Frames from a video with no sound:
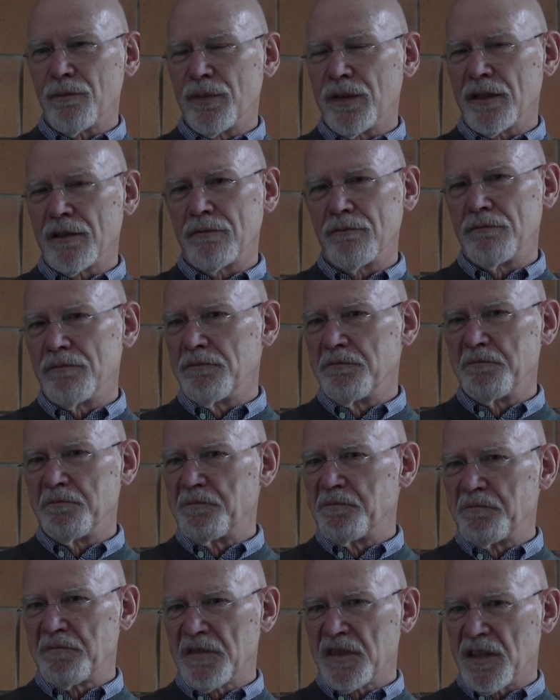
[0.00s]
big
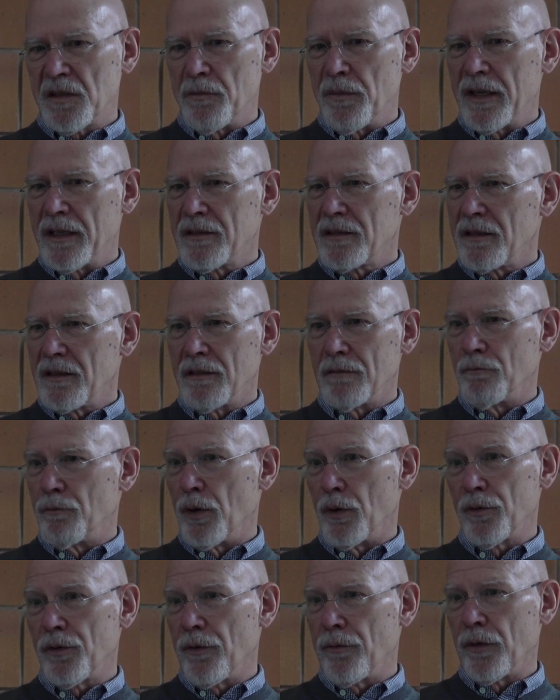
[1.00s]
cement in
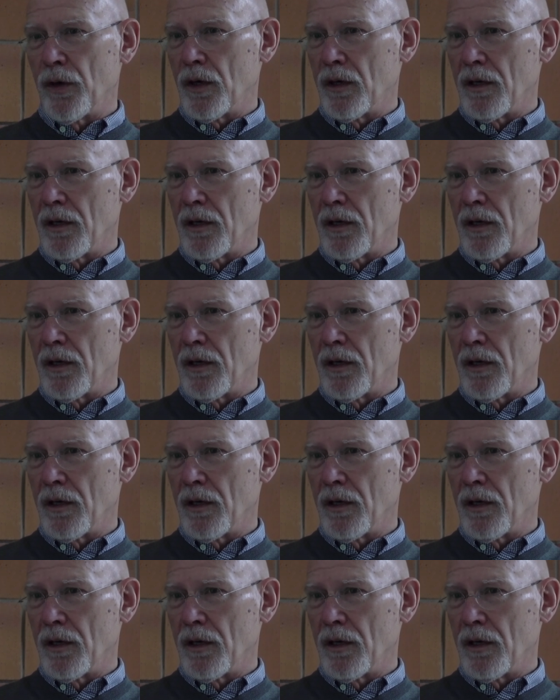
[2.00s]
both of our